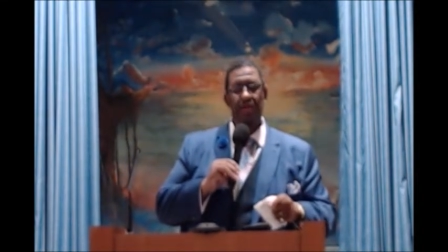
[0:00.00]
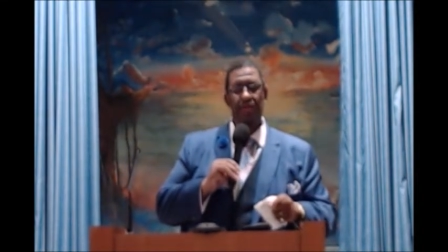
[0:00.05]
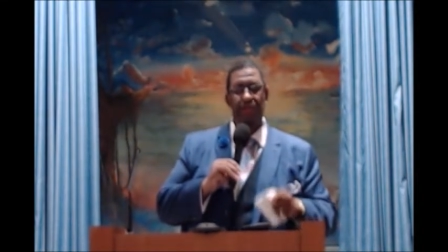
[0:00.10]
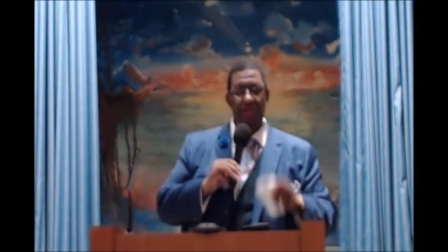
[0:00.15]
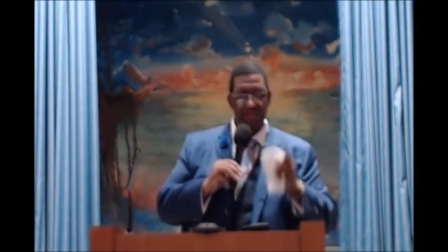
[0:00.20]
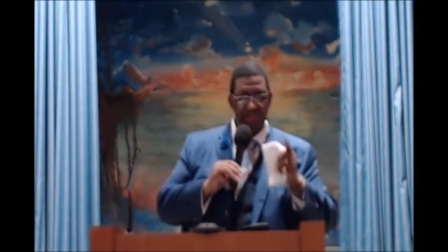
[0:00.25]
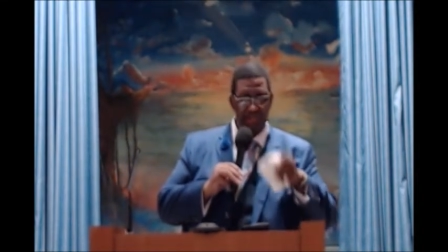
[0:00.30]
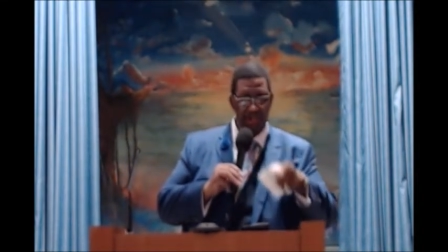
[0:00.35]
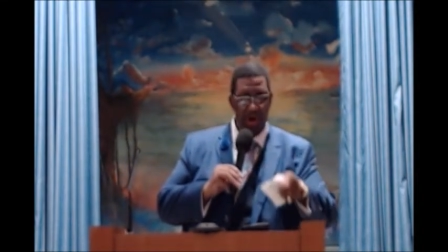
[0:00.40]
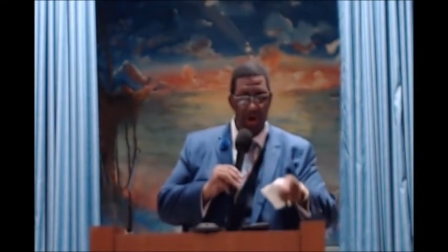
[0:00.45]

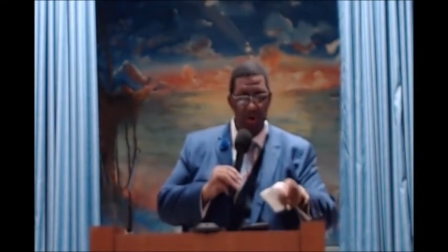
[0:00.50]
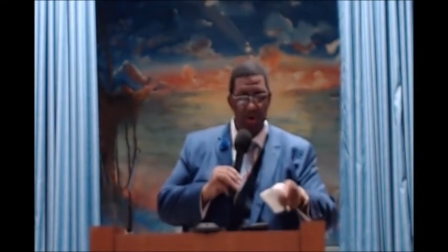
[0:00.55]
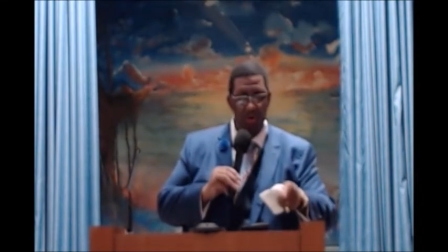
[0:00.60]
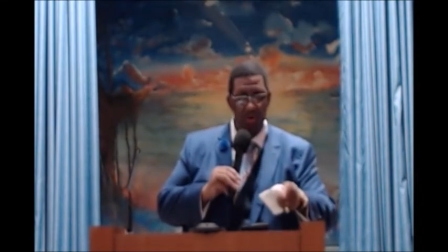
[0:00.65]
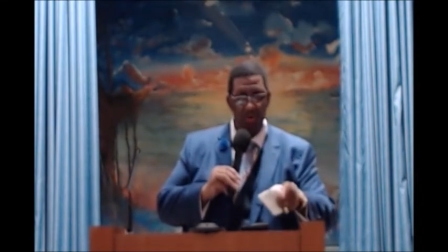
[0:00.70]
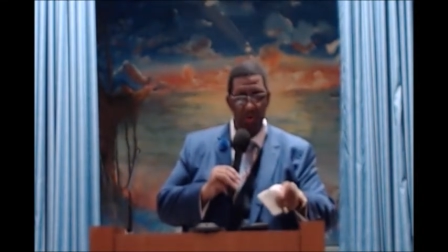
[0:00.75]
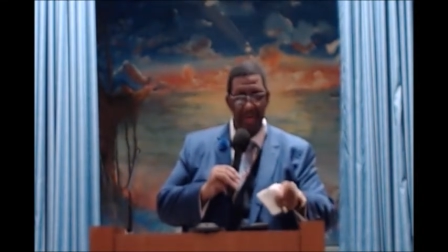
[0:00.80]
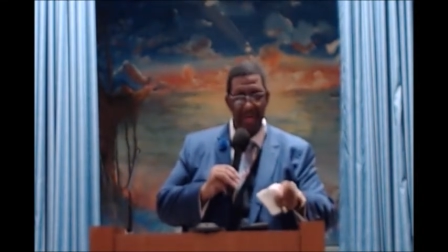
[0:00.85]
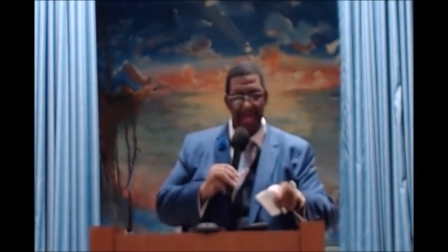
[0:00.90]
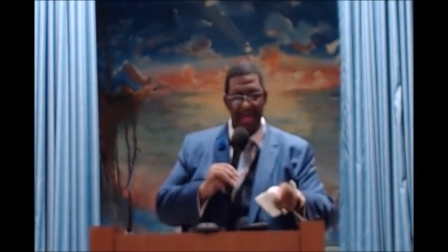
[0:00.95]
the
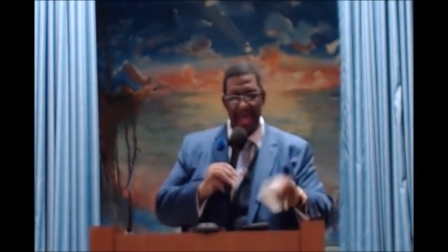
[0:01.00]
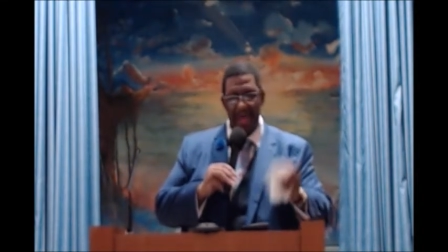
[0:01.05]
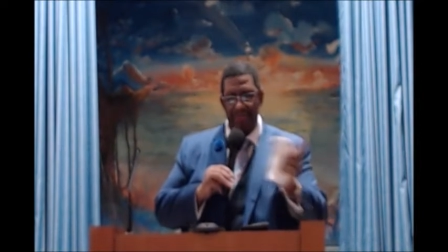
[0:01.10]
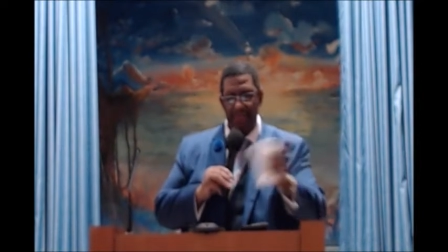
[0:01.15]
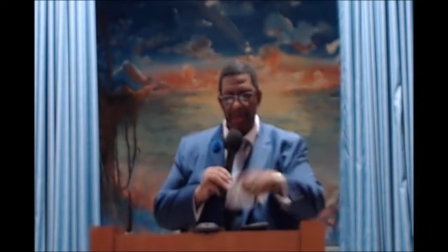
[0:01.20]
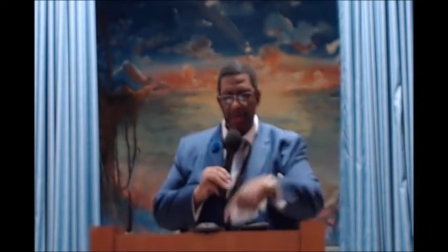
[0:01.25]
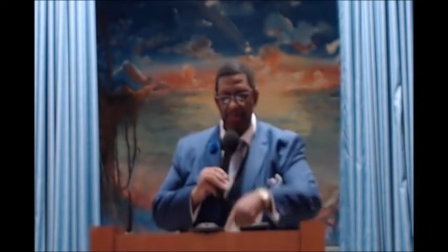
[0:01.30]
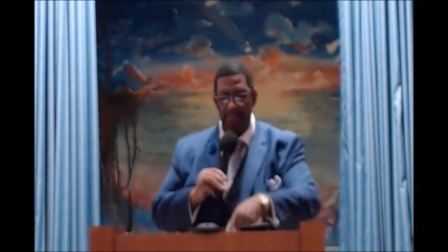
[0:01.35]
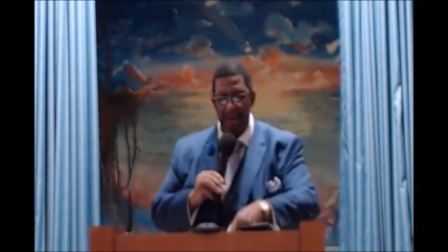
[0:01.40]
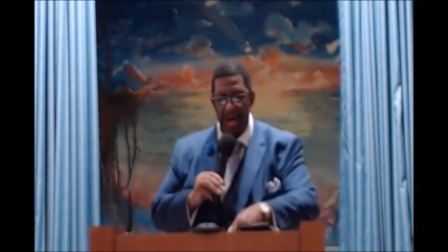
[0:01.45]
soul, and
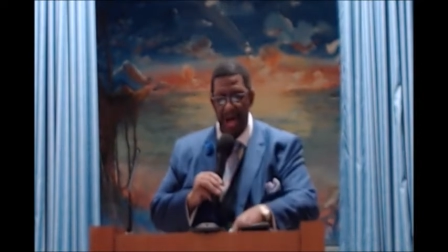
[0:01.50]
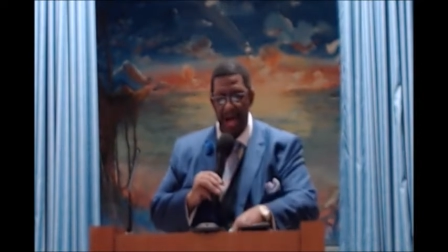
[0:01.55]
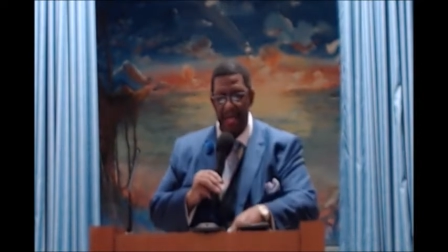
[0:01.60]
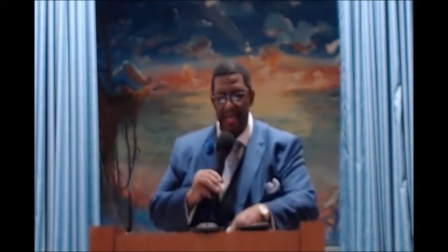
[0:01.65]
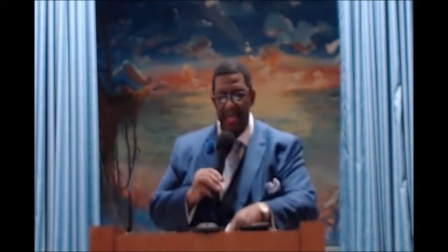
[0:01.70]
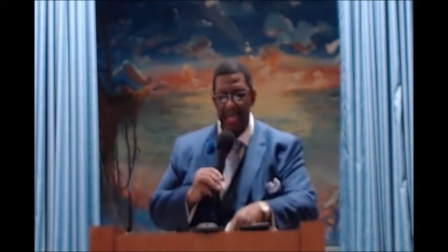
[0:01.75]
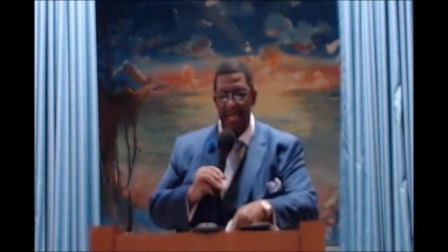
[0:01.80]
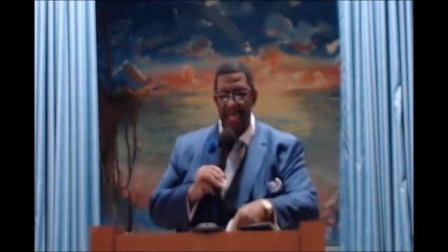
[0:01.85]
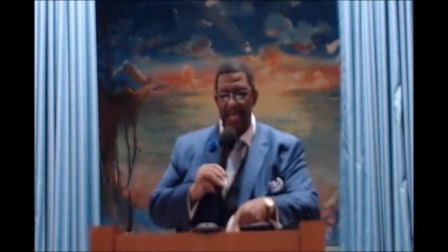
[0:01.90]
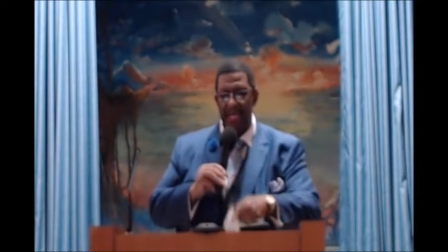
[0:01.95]
the
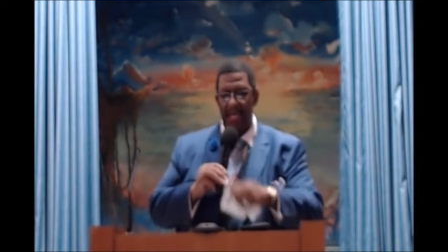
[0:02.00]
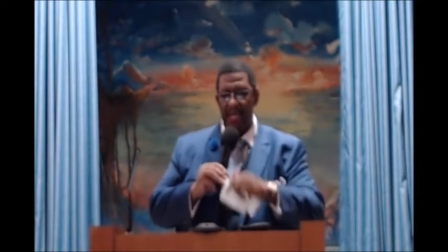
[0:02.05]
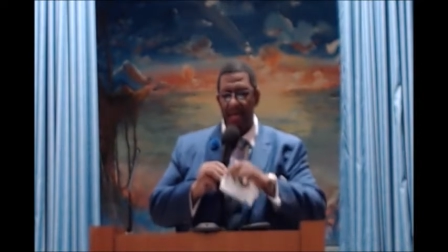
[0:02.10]
body